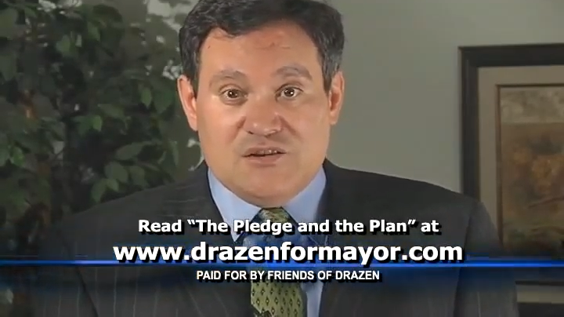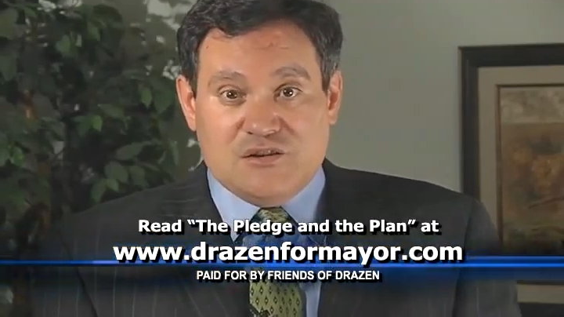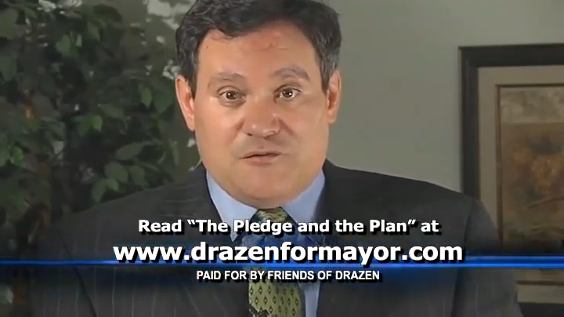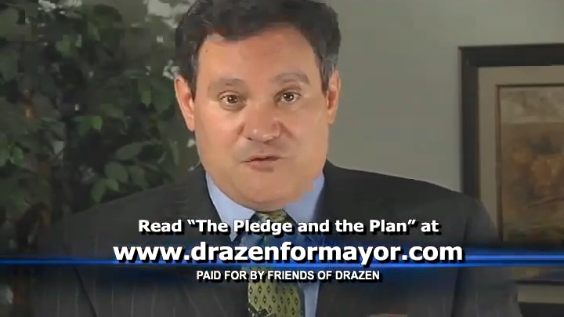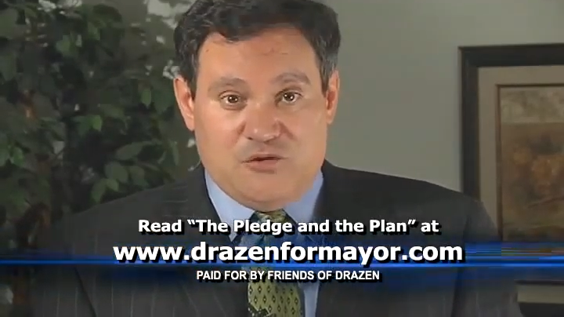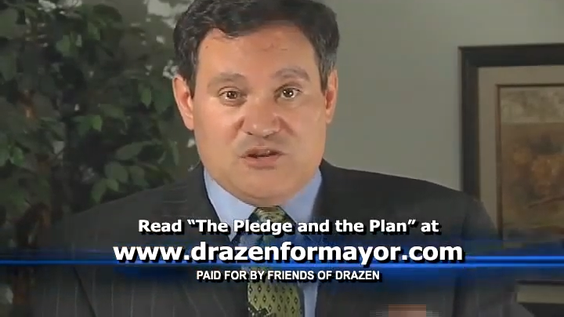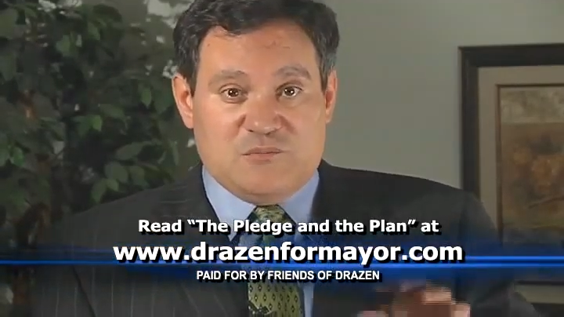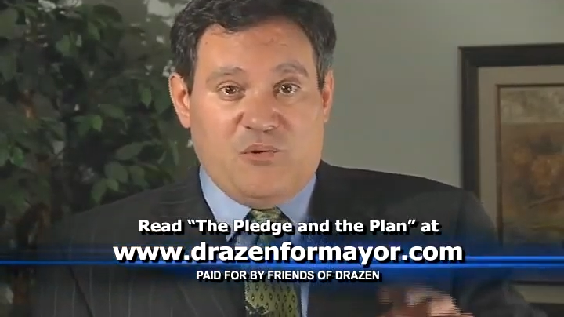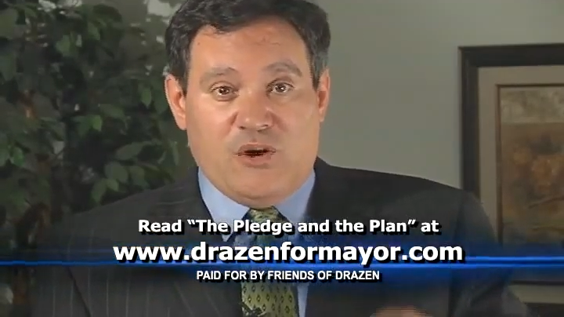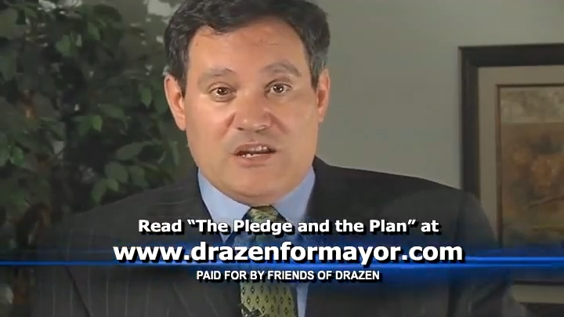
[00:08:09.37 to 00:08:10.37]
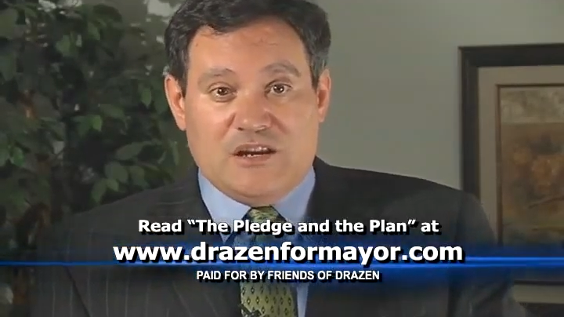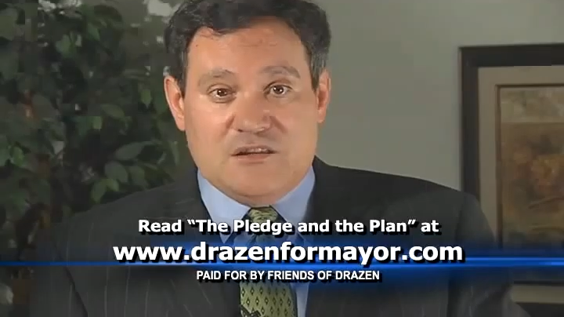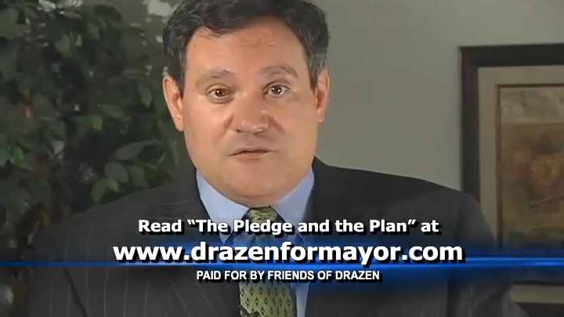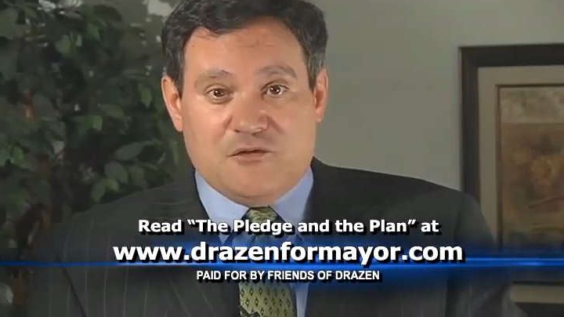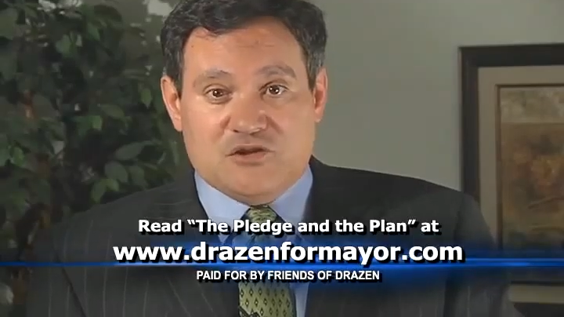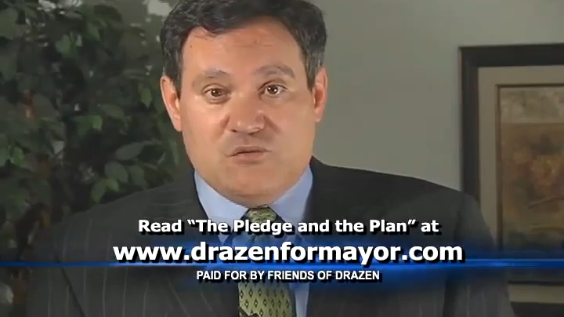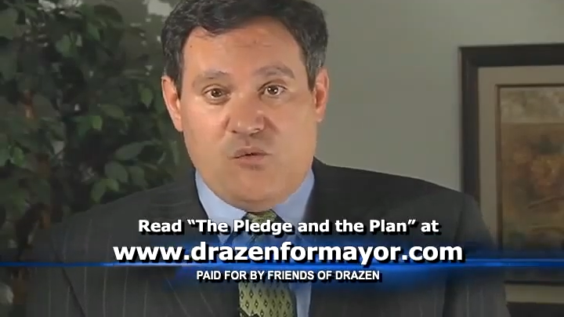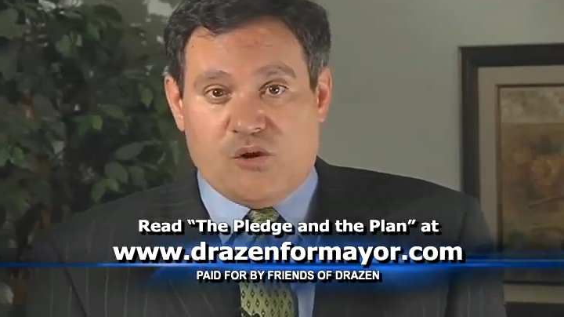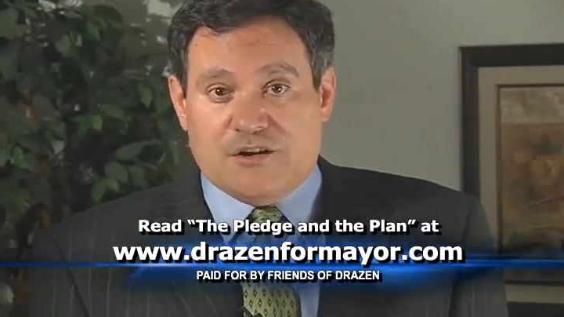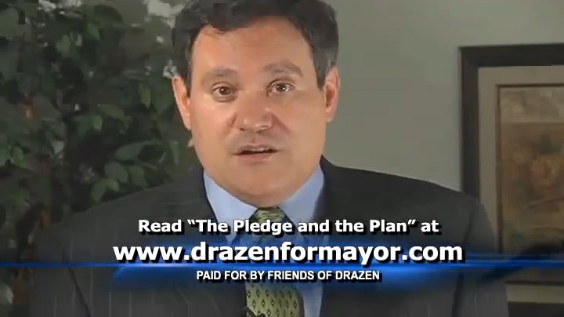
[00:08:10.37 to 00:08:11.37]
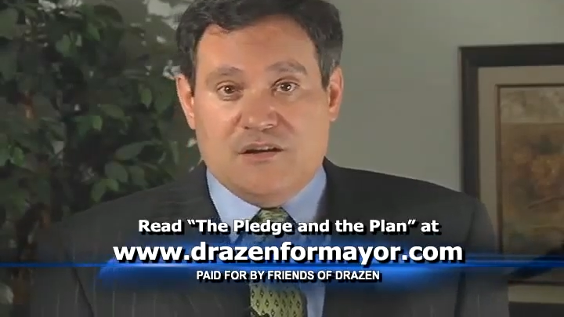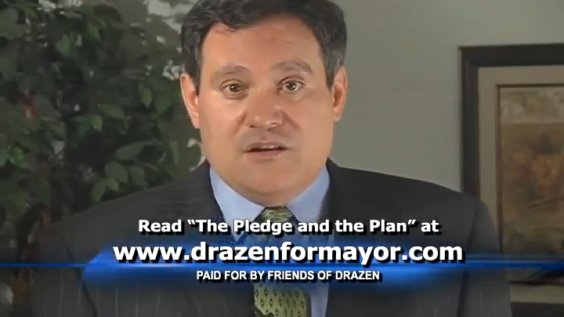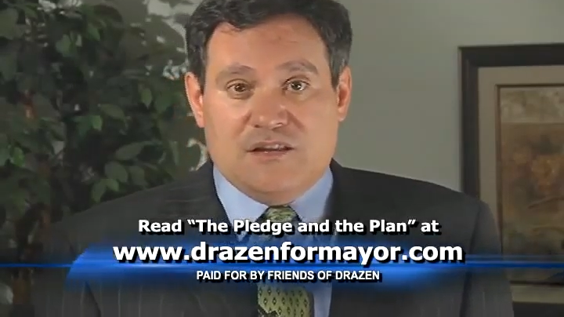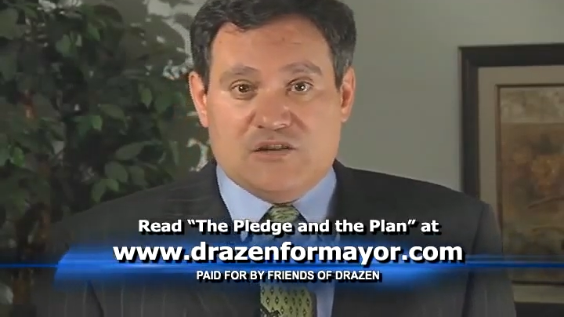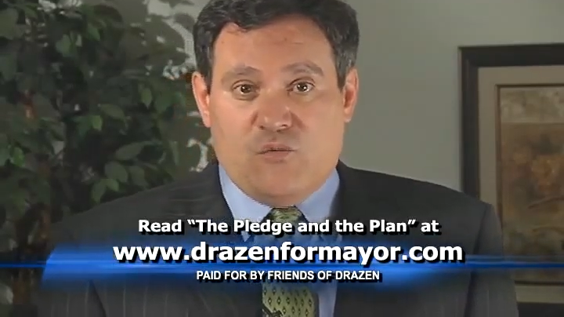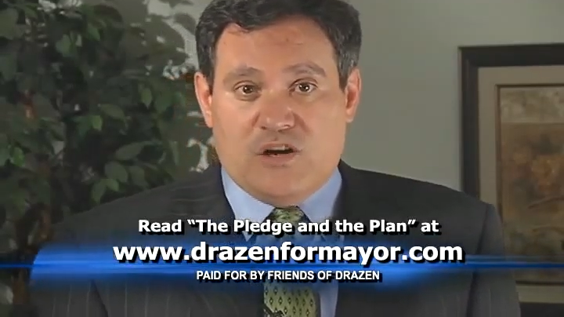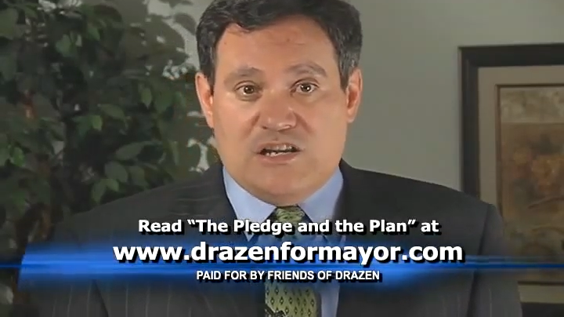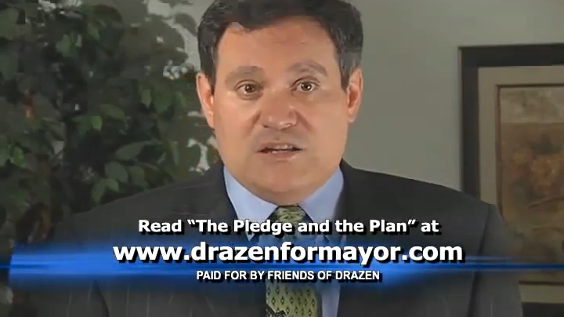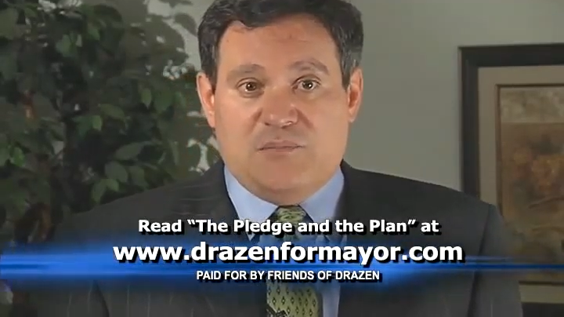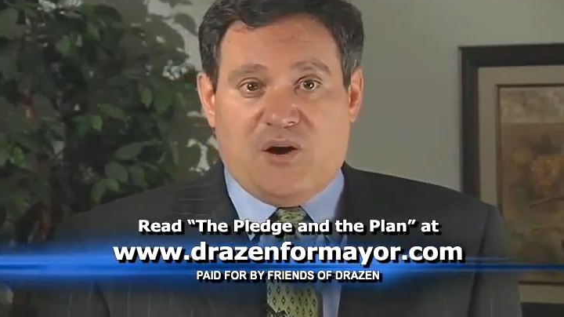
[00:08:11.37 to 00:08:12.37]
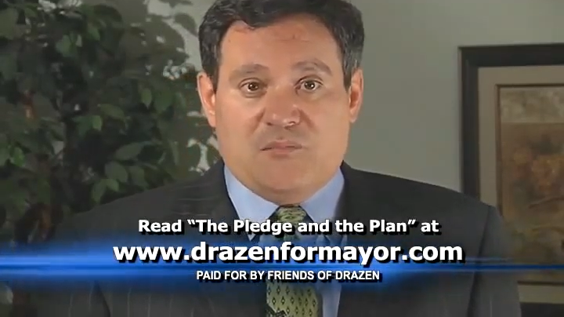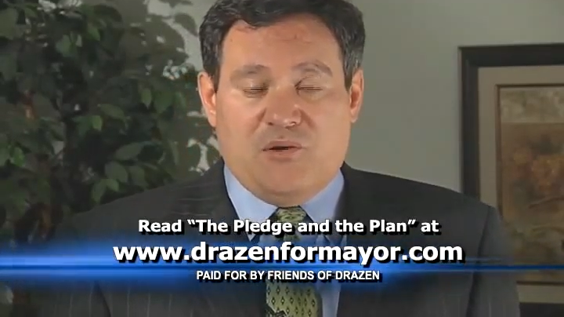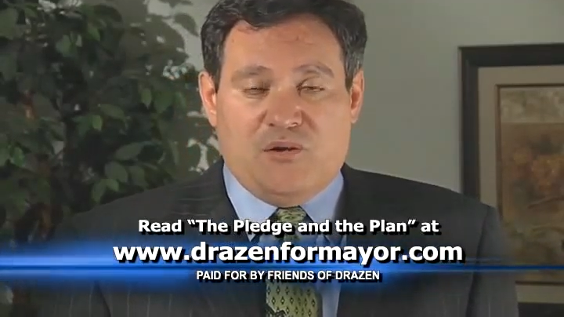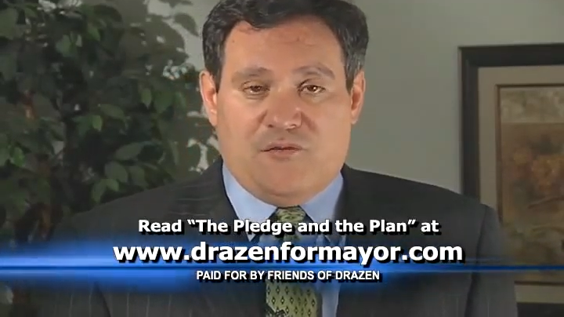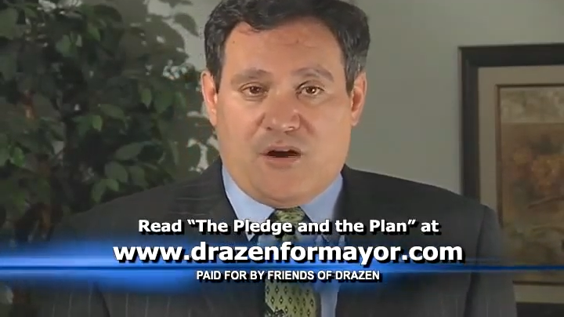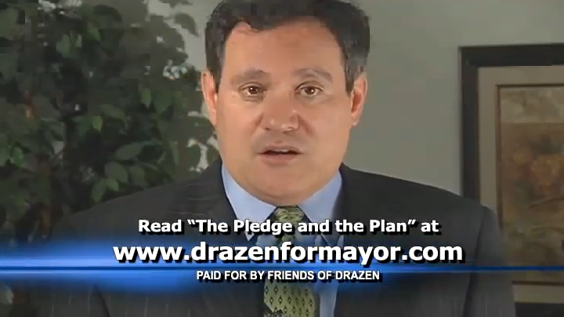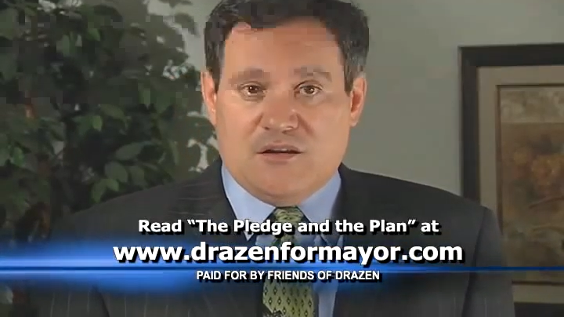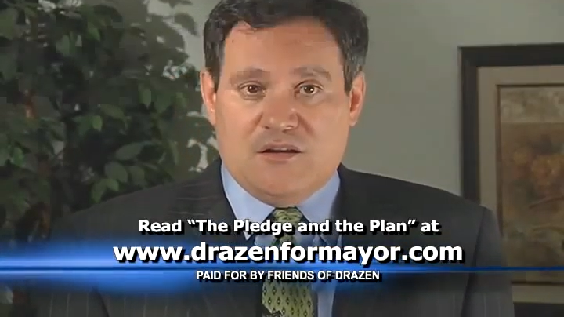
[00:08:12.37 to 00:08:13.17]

to the furthest point in the First Ward. That's 1 Ely Park Boulevard.